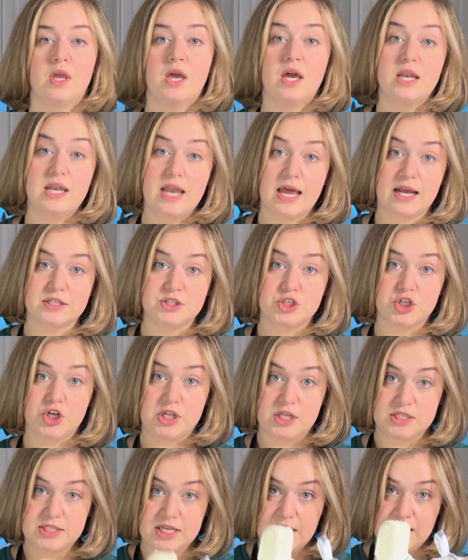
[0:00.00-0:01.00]
Next, you're
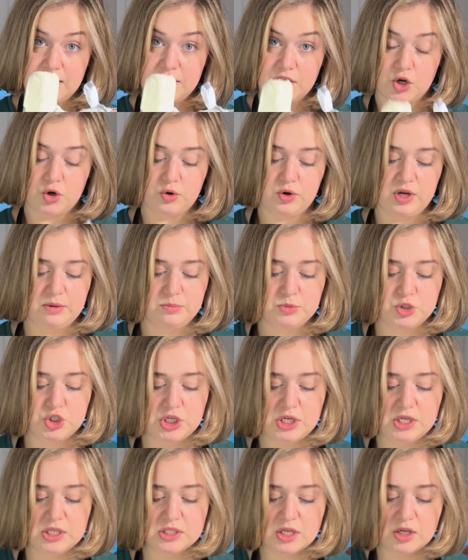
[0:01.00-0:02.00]
gonna take the cream
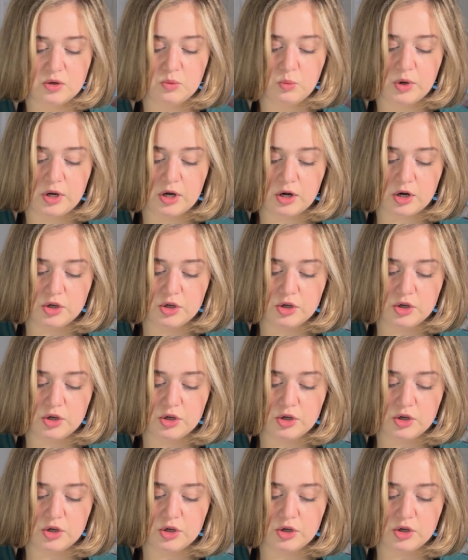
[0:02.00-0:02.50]
cheese, and we are